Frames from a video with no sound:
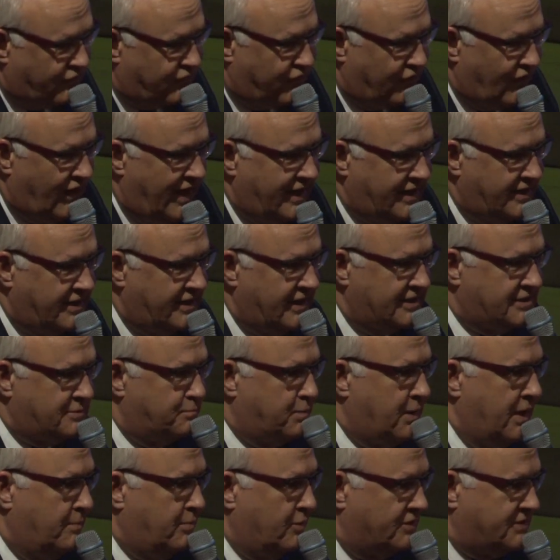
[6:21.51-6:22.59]
flooded as
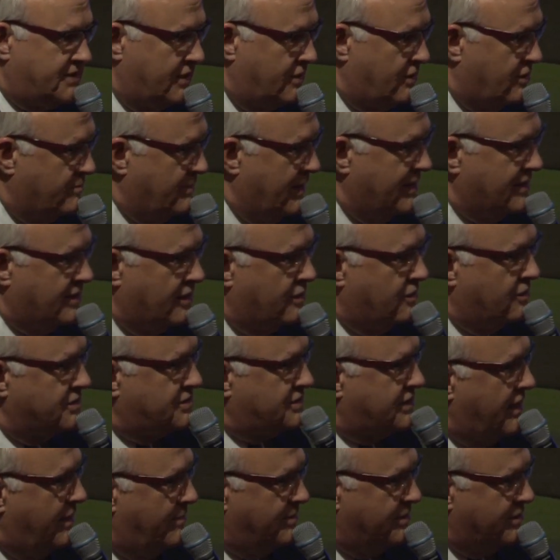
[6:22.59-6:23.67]
people said, Oh man, the Lord's
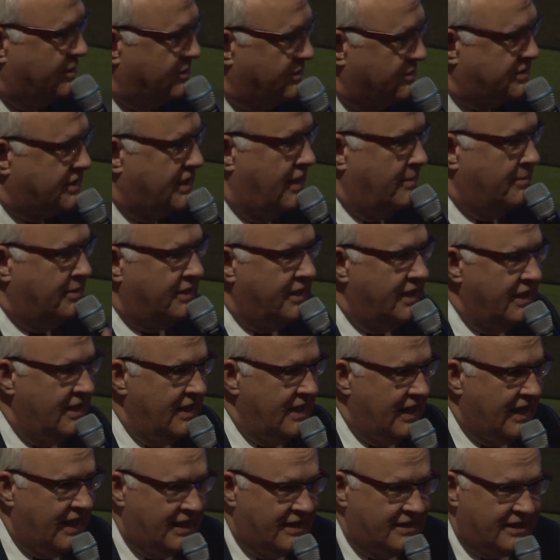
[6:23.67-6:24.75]
coming, the Lord's coming.
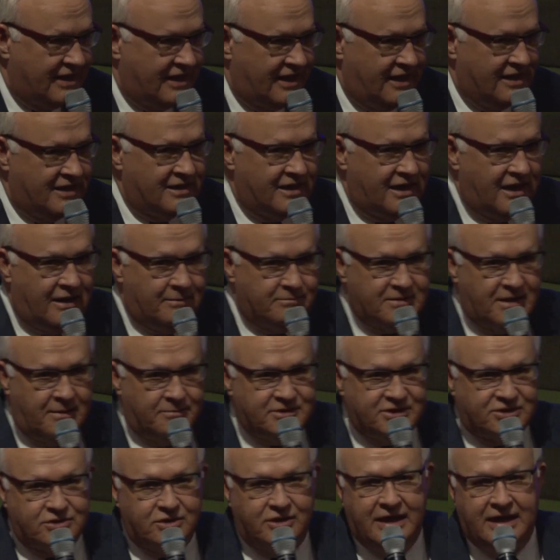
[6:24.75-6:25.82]
And, and I'm, I'm
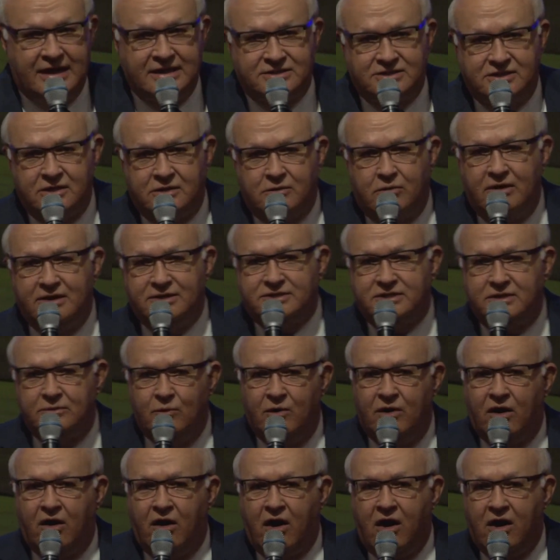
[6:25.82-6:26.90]
just going to ask you a question
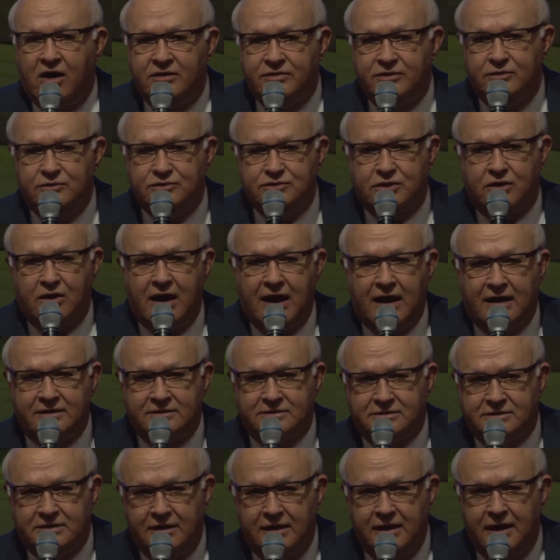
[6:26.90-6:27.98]
where are those
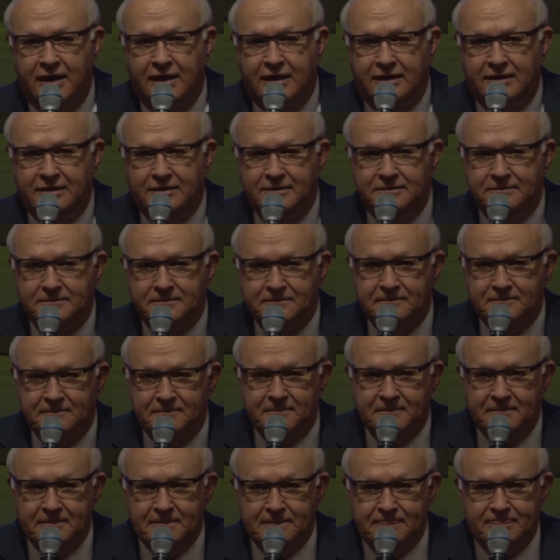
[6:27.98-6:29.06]
crowds today?
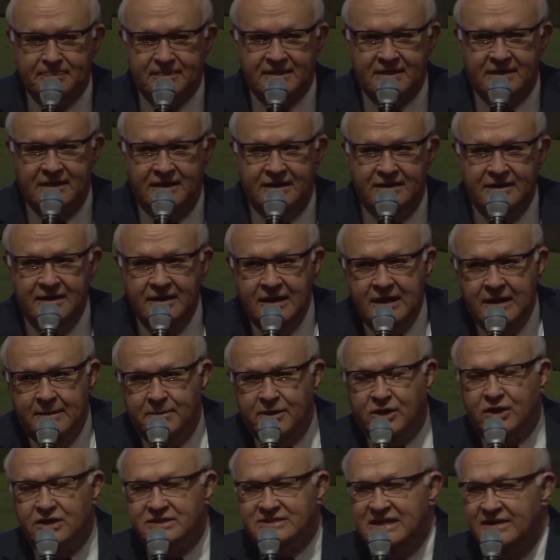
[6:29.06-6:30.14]
Okay?
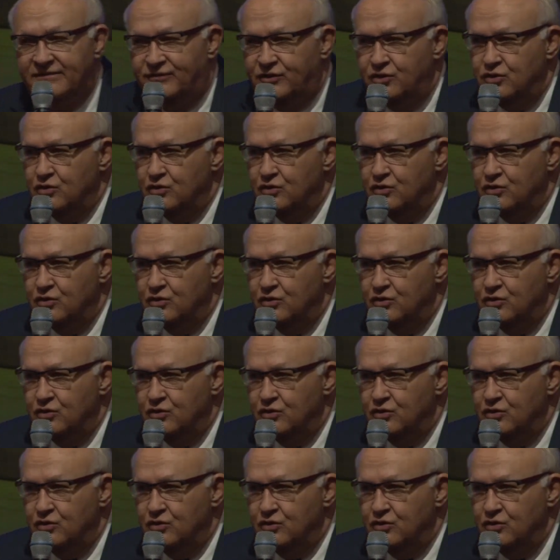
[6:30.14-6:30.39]
Because if